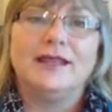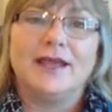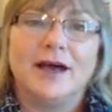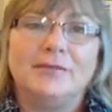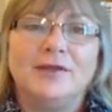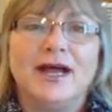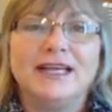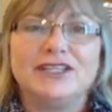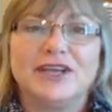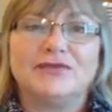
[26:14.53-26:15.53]
the
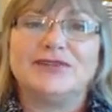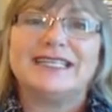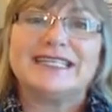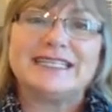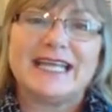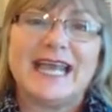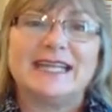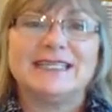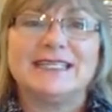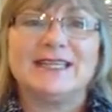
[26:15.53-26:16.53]
upline generally
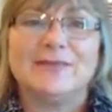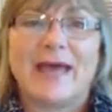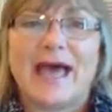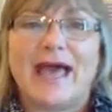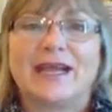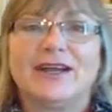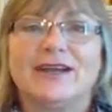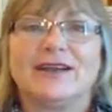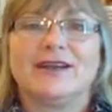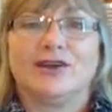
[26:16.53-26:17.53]
stands in the back
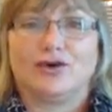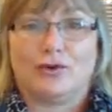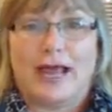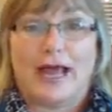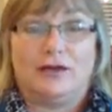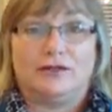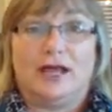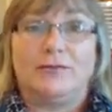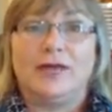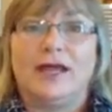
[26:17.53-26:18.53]
ground,
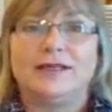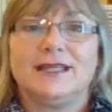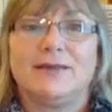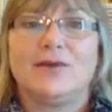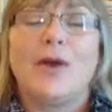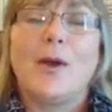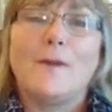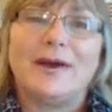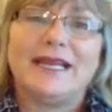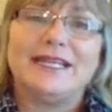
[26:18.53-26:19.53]
not behind the table,
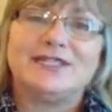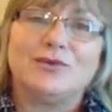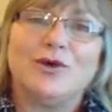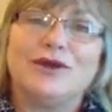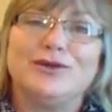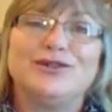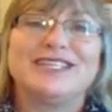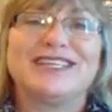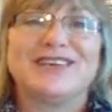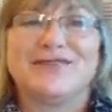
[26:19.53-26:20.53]
but is the one who
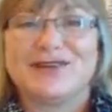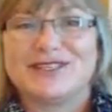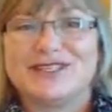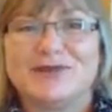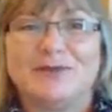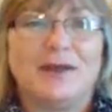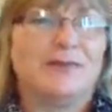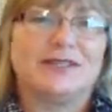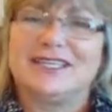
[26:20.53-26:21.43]
just converses with people.